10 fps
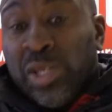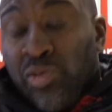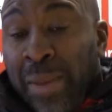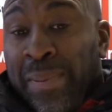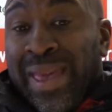
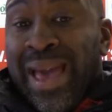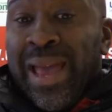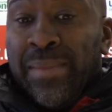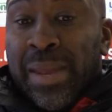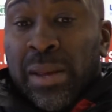scrappy
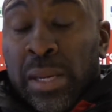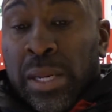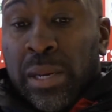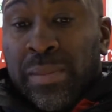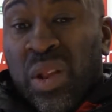game.
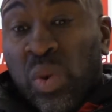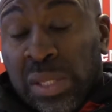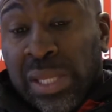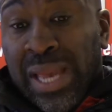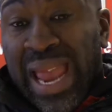
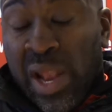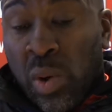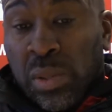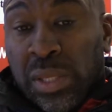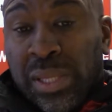It
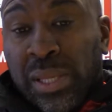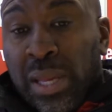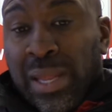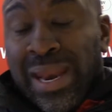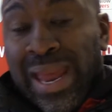looked
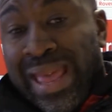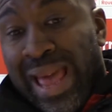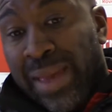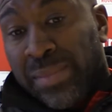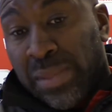that they
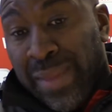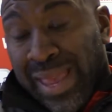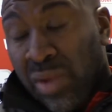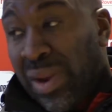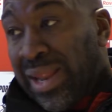came to
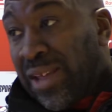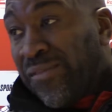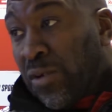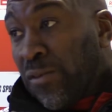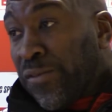make it really
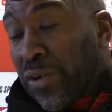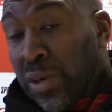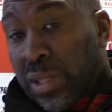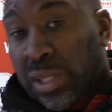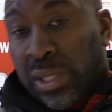difficult
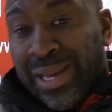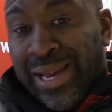for us.